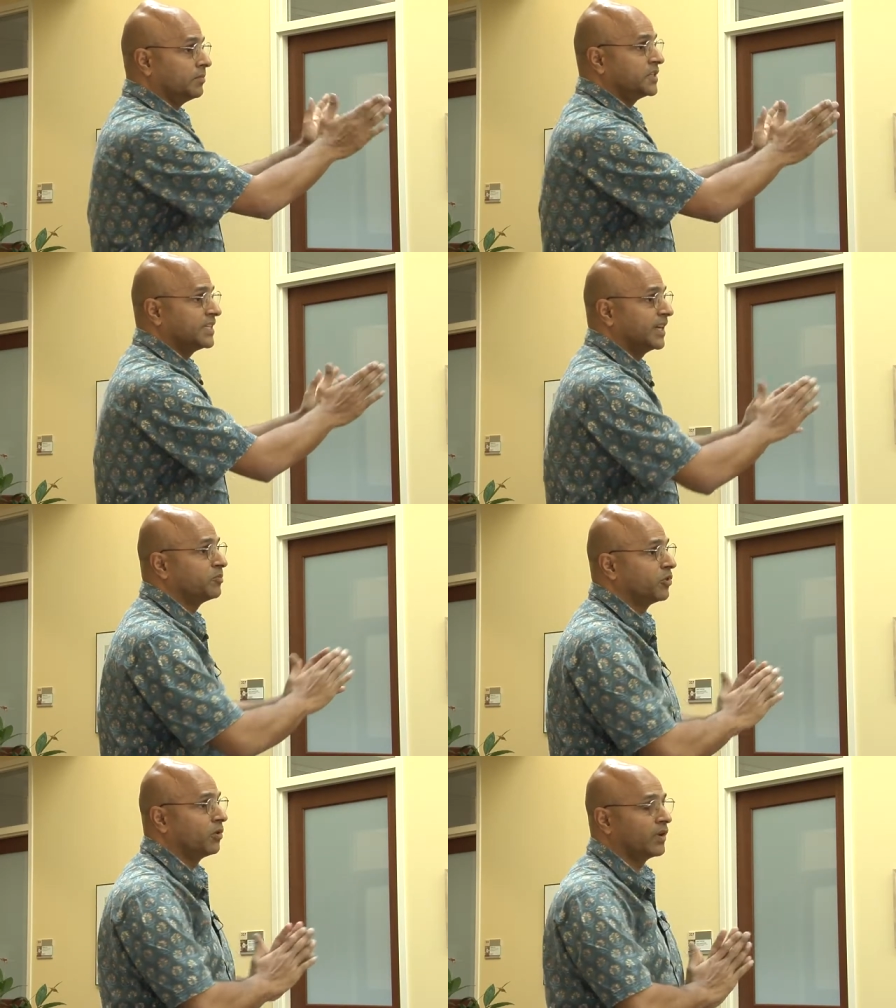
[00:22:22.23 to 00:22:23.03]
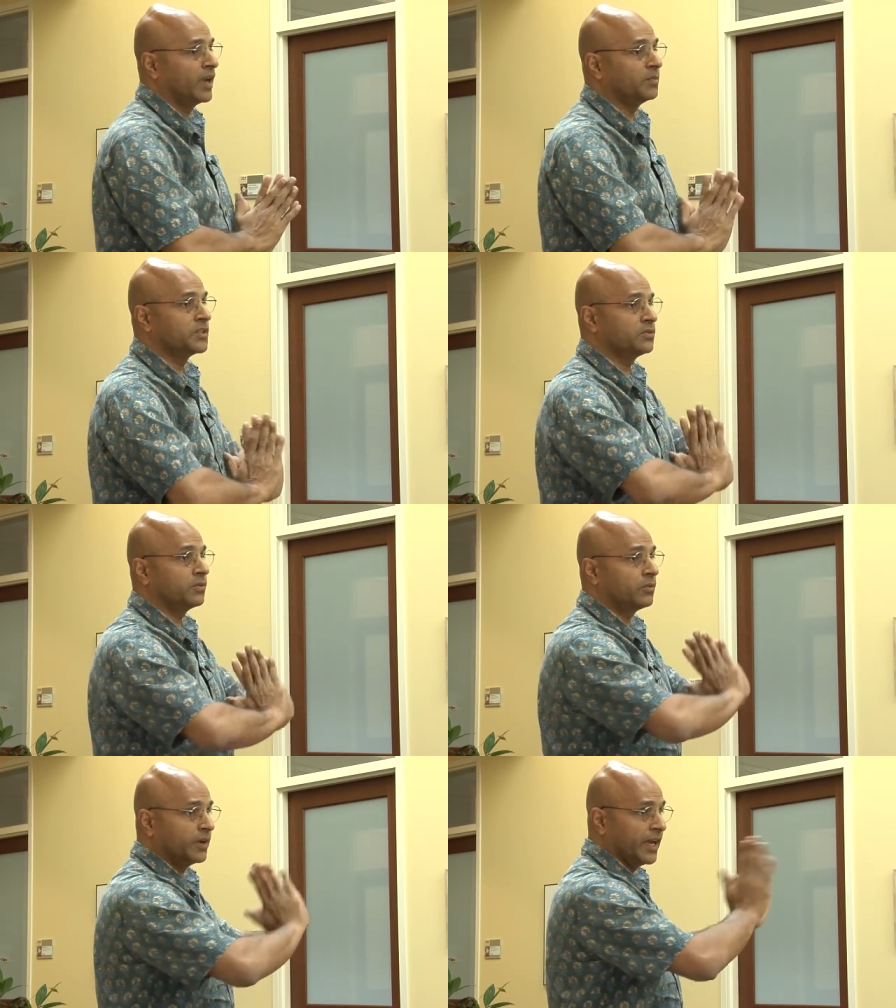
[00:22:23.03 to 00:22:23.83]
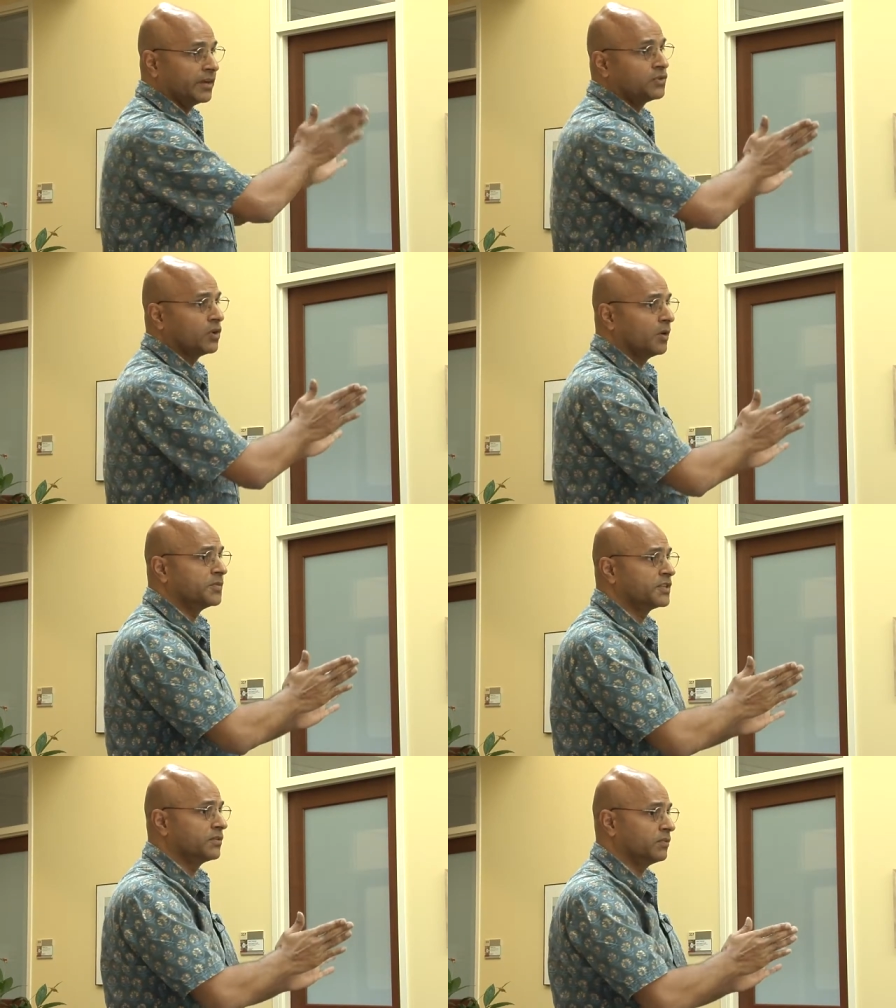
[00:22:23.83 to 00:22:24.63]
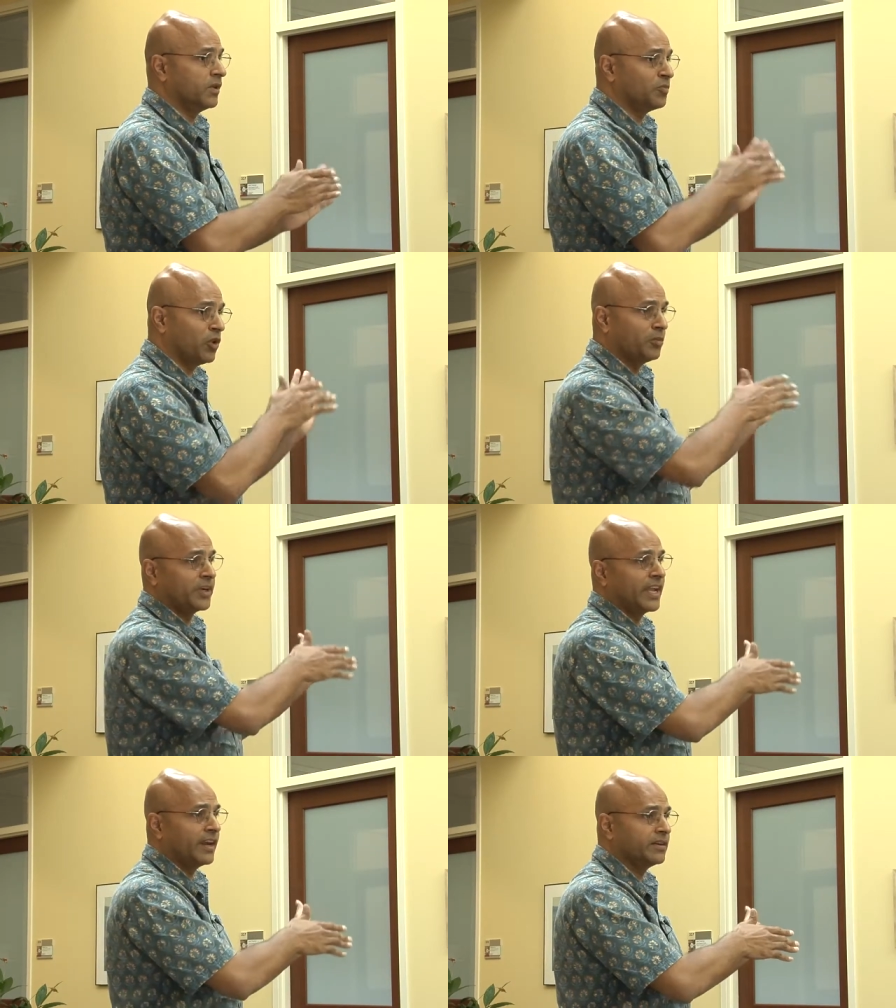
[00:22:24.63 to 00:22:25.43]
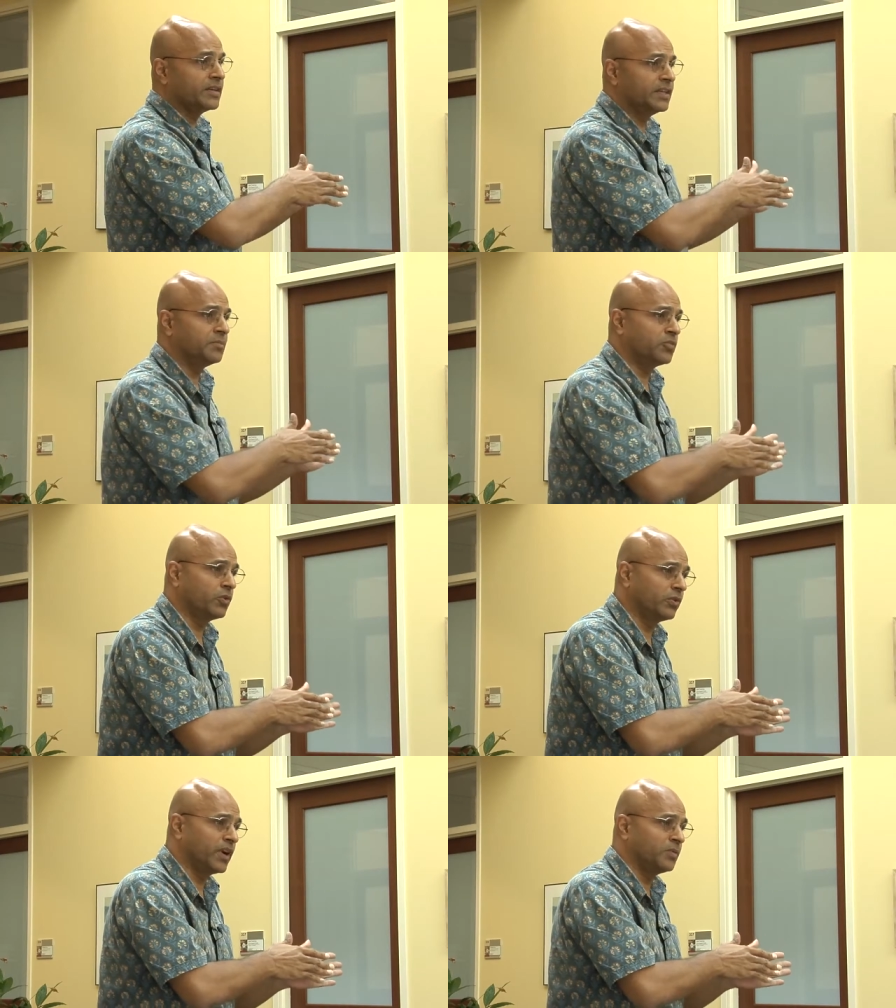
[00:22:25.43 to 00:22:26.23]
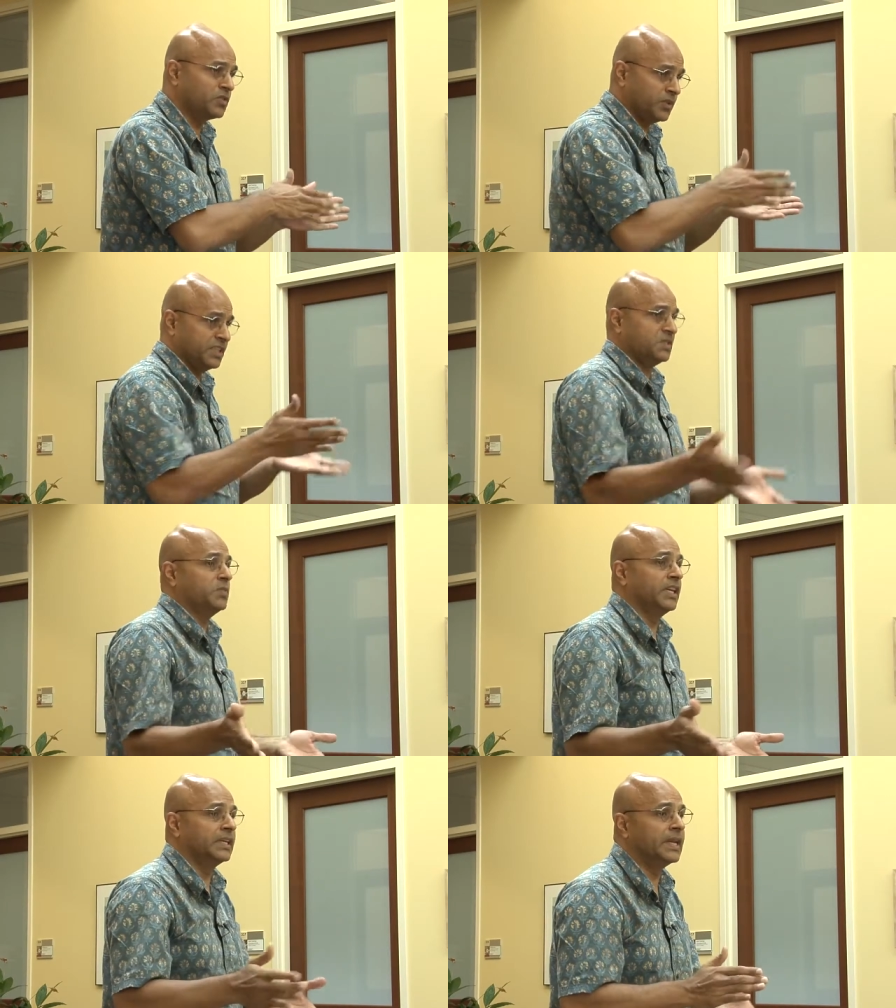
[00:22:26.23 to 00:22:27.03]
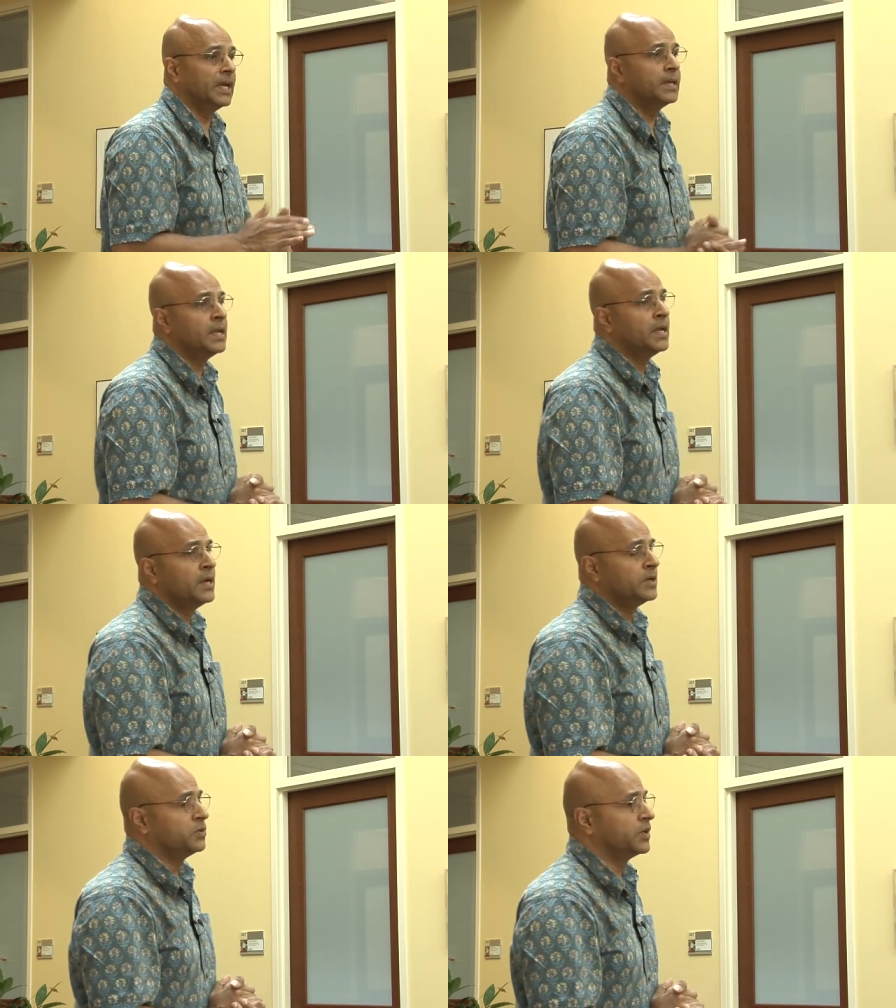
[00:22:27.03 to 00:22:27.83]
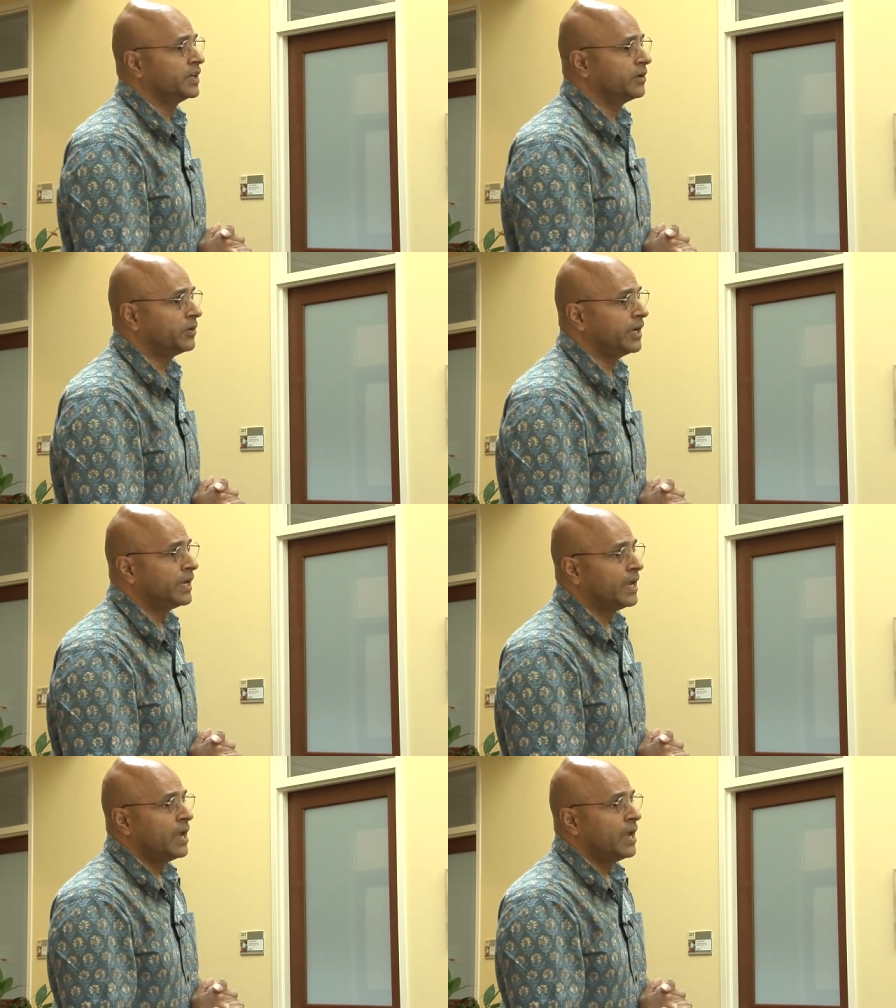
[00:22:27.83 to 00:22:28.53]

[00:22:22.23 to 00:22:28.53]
state programs to create jobs through employment guarantee programs, which is being done to a degree,